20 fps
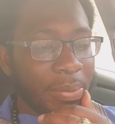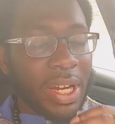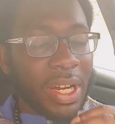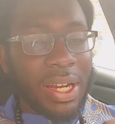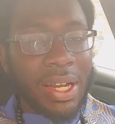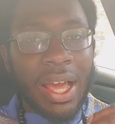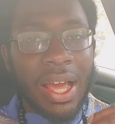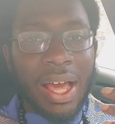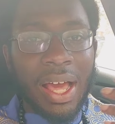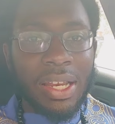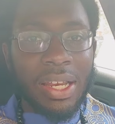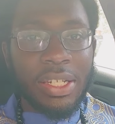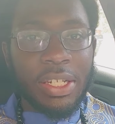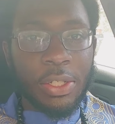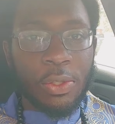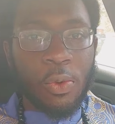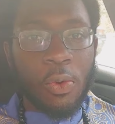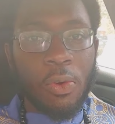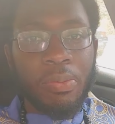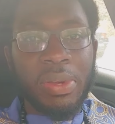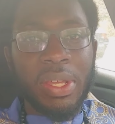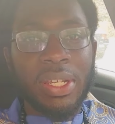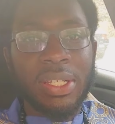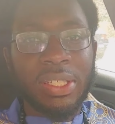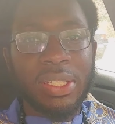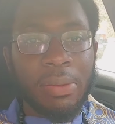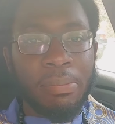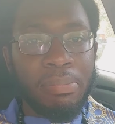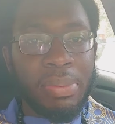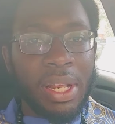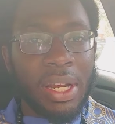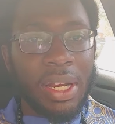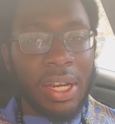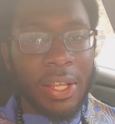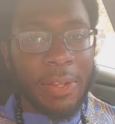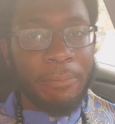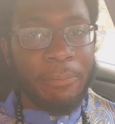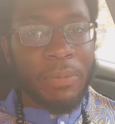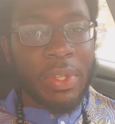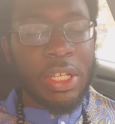and the knowledge is going to be the
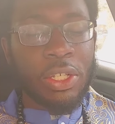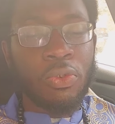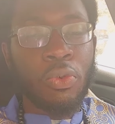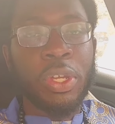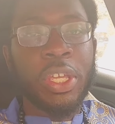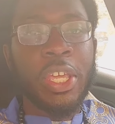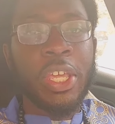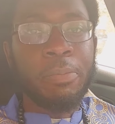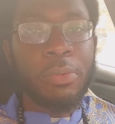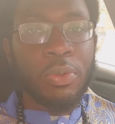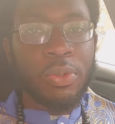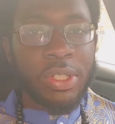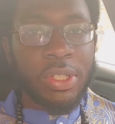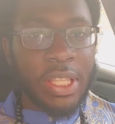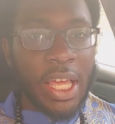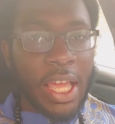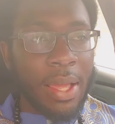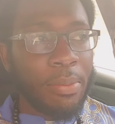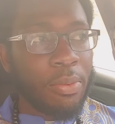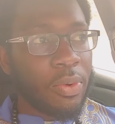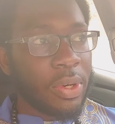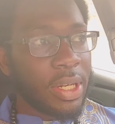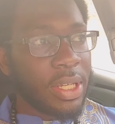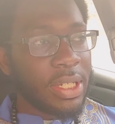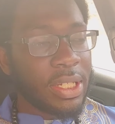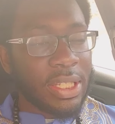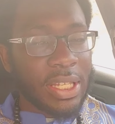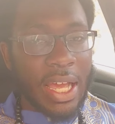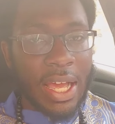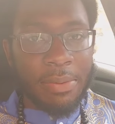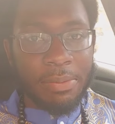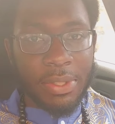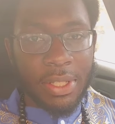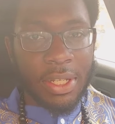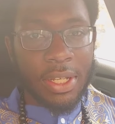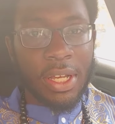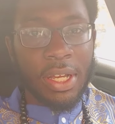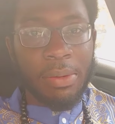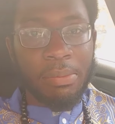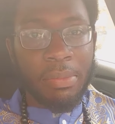stability that's going to keep you stable in these times
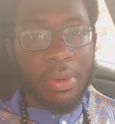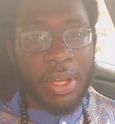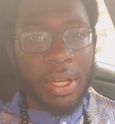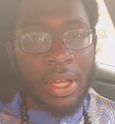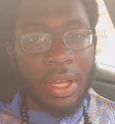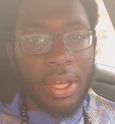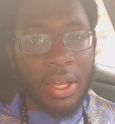to come.